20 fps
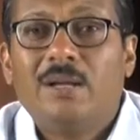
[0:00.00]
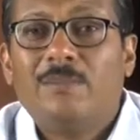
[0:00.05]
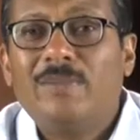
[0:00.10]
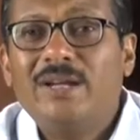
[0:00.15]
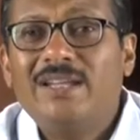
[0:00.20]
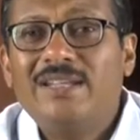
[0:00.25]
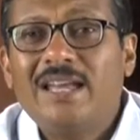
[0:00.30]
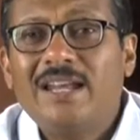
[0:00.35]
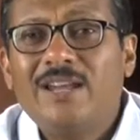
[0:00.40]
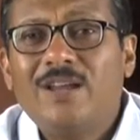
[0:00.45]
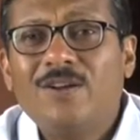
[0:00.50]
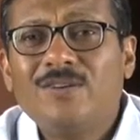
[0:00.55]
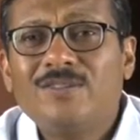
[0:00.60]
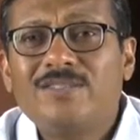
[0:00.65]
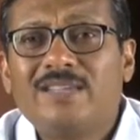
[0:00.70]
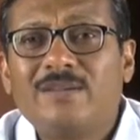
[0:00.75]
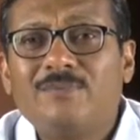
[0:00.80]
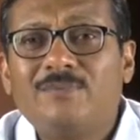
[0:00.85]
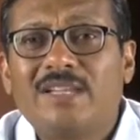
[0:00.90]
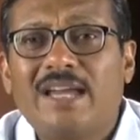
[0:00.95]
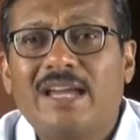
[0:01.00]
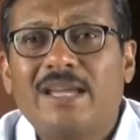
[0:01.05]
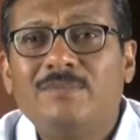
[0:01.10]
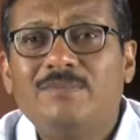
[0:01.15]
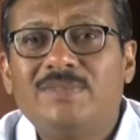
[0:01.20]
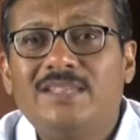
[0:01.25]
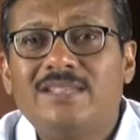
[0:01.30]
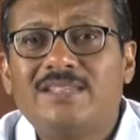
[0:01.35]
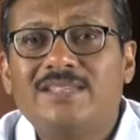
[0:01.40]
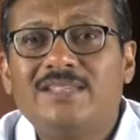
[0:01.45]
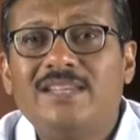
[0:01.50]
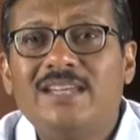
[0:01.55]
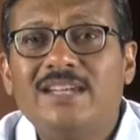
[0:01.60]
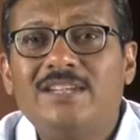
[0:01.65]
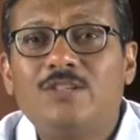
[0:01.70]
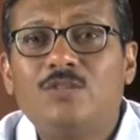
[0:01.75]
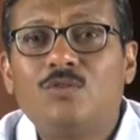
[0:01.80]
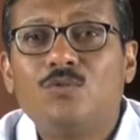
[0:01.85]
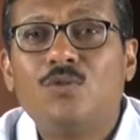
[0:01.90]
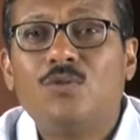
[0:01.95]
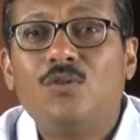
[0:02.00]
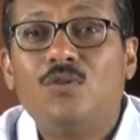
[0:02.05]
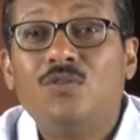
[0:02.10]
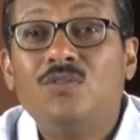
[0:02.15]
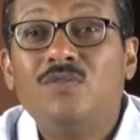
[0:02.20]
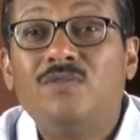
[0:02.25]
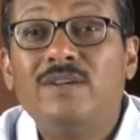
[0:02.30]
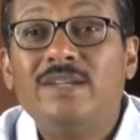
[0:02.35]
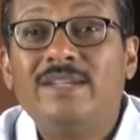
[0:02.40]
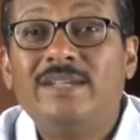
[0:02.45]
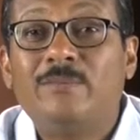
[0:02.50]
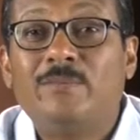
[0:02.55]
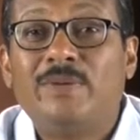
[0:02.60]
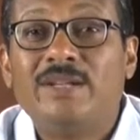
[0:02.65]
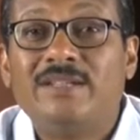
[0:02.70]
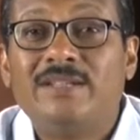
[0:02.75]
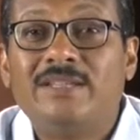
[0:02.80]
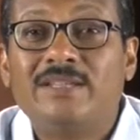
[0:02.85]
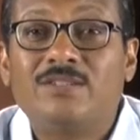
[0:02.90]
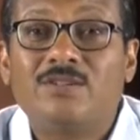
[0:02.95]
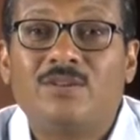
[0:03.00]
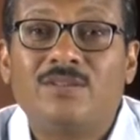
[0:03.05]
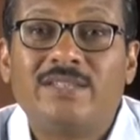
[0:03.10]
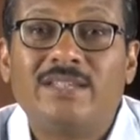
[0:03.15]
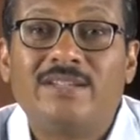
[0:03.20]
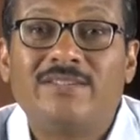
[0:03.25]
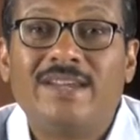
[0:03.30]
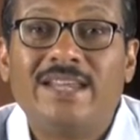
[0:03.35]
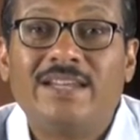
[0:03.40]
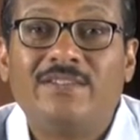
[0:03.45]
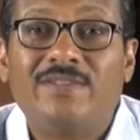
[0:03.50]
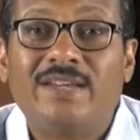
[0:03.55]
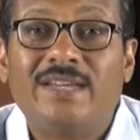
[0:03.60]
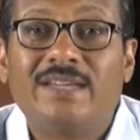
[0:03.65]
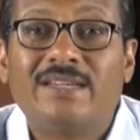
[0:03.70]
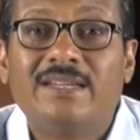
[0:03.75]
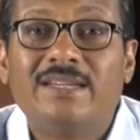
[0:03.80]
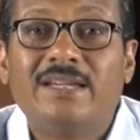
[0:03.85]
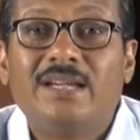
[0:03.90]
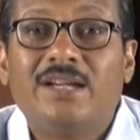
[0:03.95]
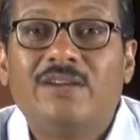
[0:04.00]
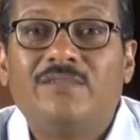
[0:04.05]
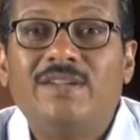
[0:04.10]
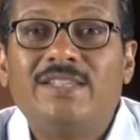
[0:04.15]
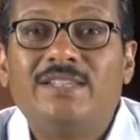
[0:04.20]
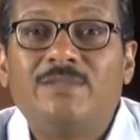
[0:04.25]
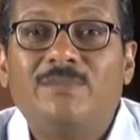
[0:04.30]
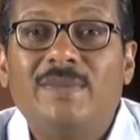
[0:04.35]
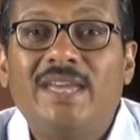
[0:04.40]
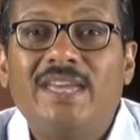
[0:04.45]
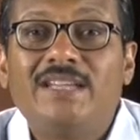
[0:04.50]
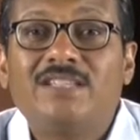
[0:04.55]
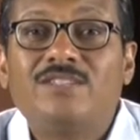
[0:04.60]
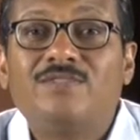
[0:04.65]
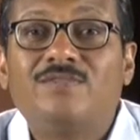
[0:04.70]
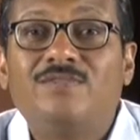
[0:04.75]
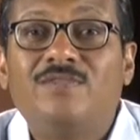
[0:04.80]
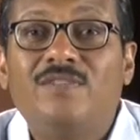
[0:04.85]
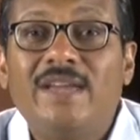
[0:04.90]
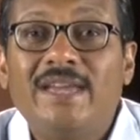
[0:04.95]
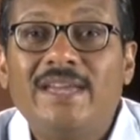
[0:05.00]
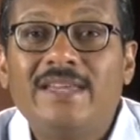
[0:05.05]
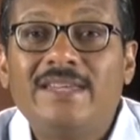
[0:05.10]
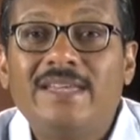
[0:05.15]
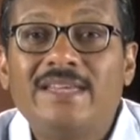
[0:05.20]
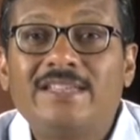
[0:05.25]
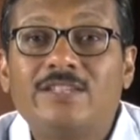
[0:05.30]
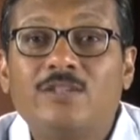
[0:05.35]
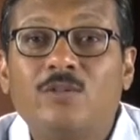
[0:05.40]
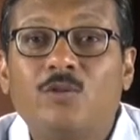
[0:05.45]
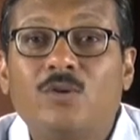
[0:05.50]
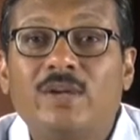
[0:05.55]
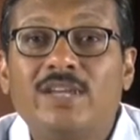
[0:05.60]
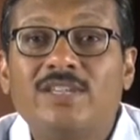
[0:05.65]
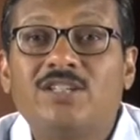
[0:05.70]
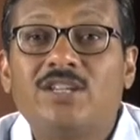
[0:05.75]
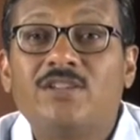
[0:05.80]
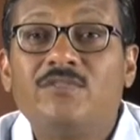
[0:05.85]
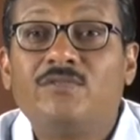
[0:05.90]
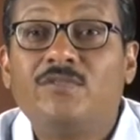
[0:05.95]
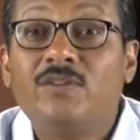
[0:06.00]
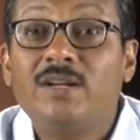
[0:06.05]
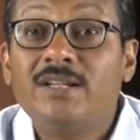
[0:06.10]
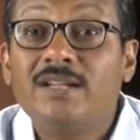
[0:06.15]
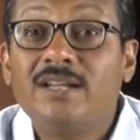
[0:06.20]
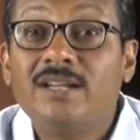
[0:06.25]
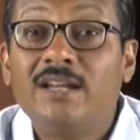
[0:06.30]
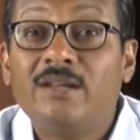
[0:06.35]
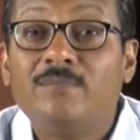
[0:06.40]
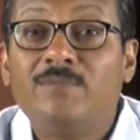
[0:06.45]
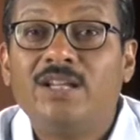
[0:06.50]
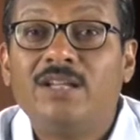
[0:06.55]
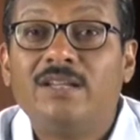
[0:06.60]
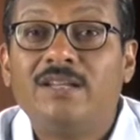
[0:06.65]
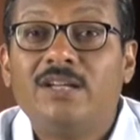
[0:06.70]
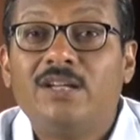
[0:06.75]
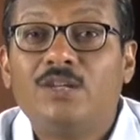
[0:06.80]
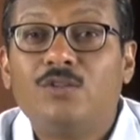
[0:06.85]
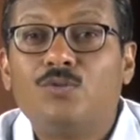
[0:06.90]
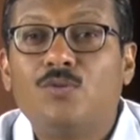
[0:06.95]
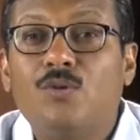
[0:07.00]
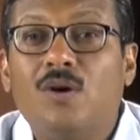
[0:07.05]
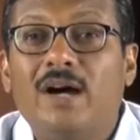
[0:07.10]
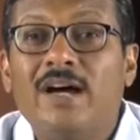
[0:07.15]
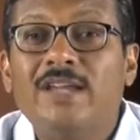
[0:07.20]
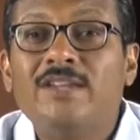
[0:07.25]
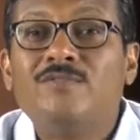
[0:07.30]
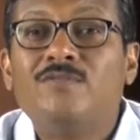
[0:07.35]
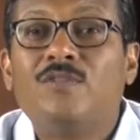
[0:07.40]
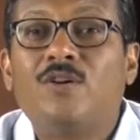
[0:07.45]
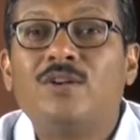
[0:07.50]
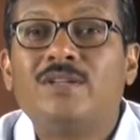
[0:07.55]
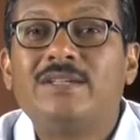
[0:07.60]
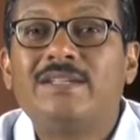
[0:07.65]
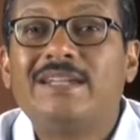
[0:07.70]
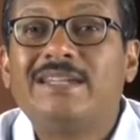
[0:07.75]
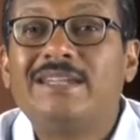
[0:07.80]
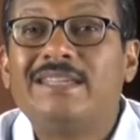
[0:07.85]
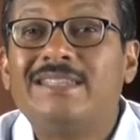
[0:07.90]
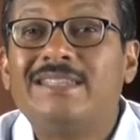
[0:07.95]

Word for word: But along some time this led to overdependence on the railway which makes various locations vulnerable to unwanted